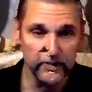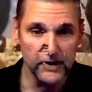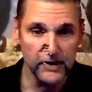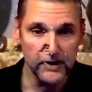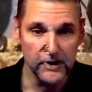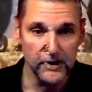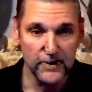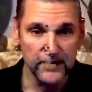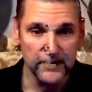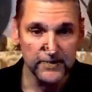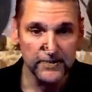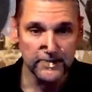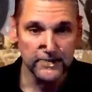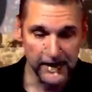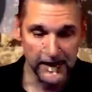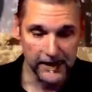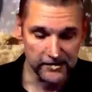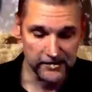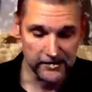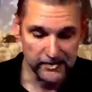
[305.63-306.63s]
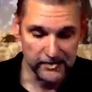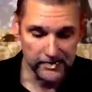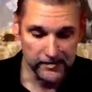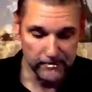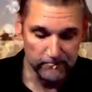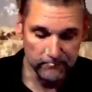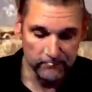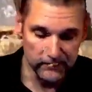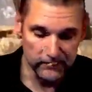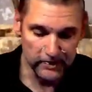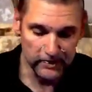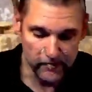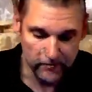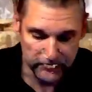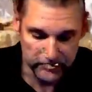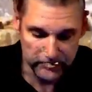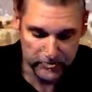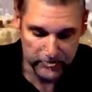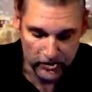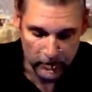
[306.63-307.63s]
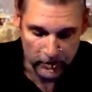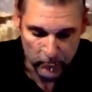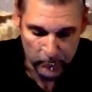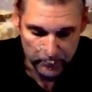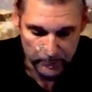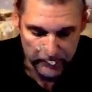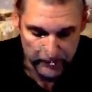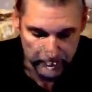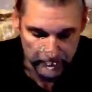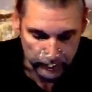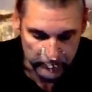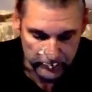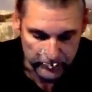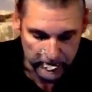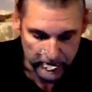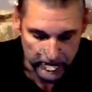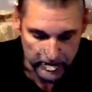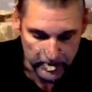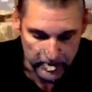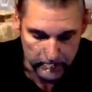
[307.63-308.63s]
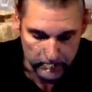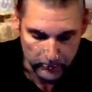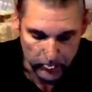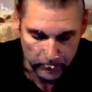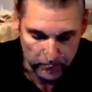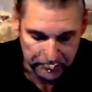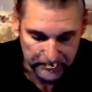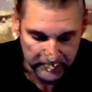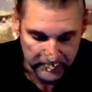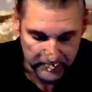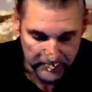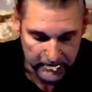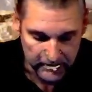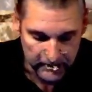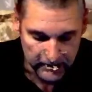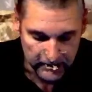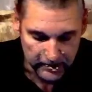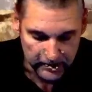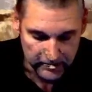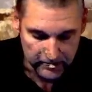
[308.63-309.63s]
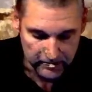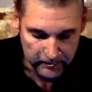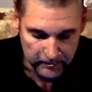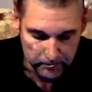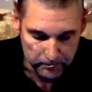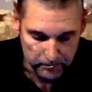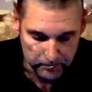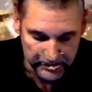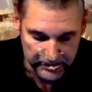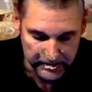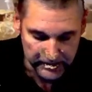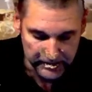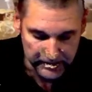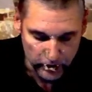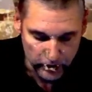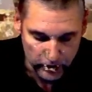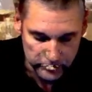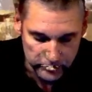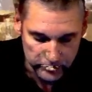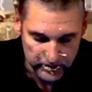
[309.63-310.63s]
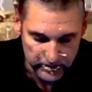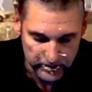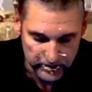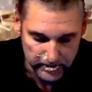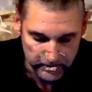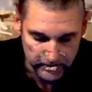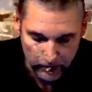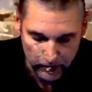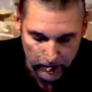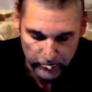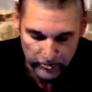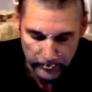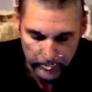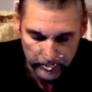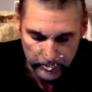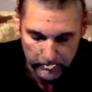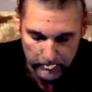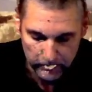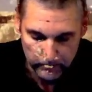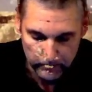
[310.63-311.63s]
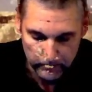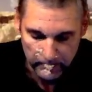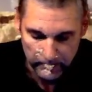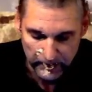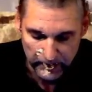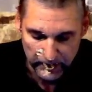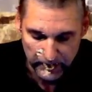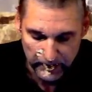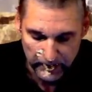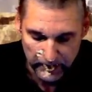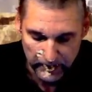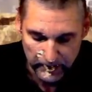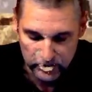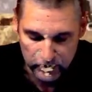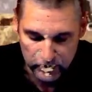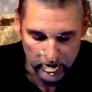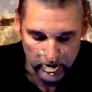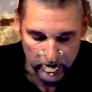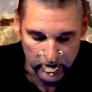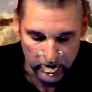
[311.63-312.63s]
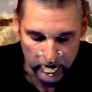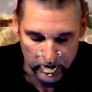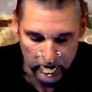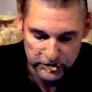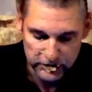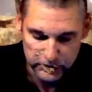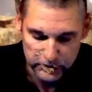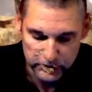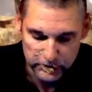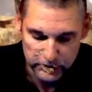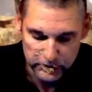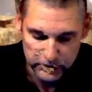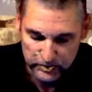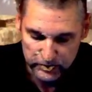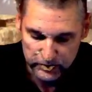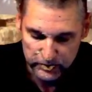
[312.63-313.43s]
And so, for example, being chosen and empowered by God to accomplish his purpose, okay?